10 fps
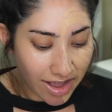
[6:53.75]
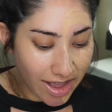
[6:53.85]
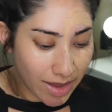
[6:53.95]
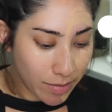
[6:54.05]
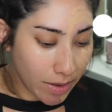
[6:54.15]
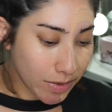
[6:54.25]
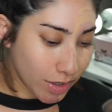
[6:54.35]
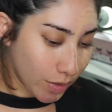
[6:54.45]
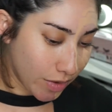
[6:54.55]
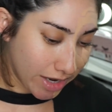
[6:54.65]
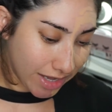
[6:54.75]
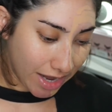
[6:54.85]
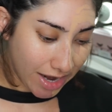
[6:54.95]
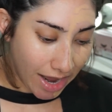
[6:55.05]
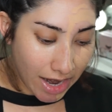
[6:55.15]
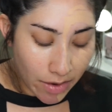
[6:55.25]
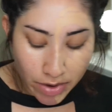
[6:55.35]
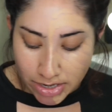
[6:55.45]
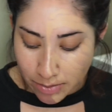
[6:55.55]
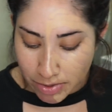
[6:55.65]
I'm probably gonna go run and get it. I had
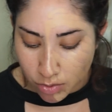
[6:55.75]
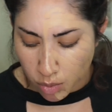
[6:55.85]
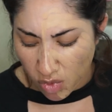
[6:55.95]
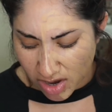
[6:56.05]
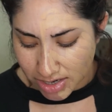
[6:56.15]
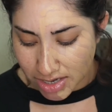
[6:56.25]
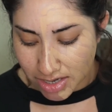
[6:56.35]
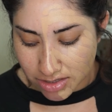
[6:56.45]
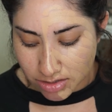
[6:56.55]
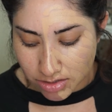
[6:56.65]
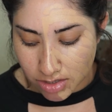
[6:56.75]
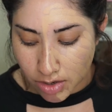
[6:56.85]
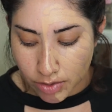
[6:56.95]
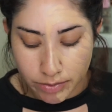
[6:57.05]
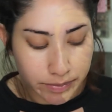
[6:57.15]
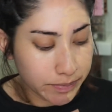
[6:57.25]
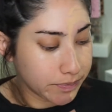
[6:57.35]
already been wanting it, so